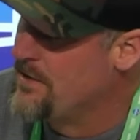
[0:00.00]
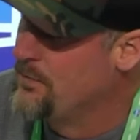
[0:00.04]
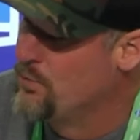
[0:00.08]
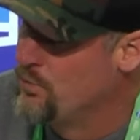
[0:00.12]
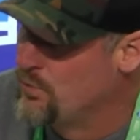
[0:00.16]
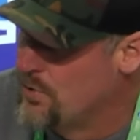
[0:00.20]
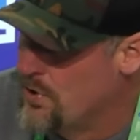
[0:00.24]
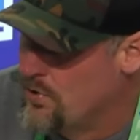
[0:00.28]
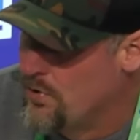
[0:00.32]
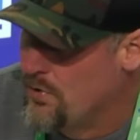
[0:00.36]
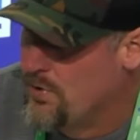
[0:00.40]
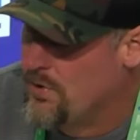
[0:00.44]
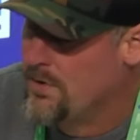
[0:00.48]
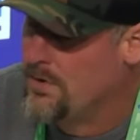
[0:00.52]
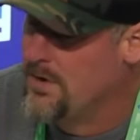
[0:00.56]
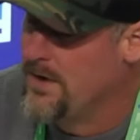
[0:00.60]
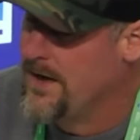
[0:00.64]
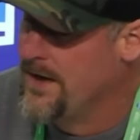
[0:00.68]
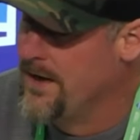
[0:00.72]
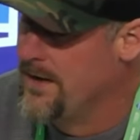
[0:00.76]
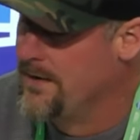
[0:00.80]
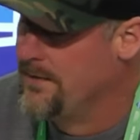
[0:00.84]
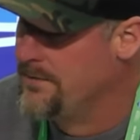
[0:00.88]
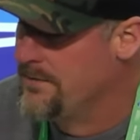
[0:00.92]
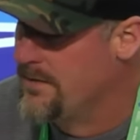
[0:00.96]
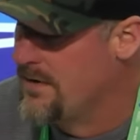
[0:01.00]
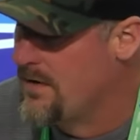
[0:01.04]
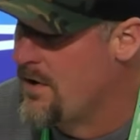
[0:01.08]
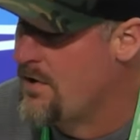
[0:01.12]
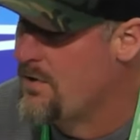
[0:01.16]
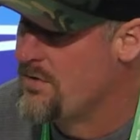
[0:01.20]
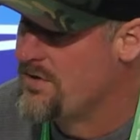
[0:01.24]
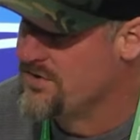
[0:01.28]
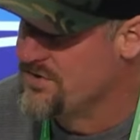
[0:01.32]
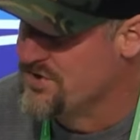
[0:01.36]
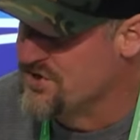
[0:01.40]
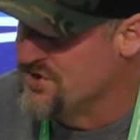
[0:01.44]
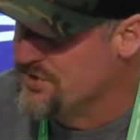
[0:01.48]
a role, and
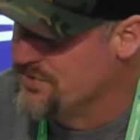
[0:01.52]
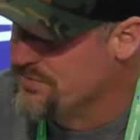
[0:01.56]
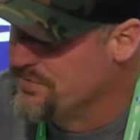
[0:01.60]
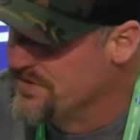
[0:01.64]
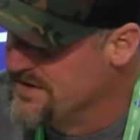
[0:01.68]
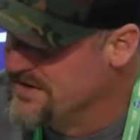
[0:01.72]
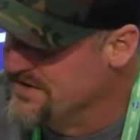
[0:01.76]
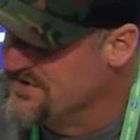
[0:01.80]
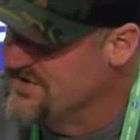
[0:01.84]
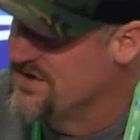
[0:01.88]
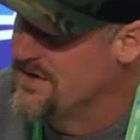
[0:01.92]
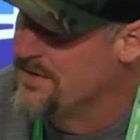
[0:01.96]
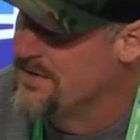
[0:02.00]
all our strengths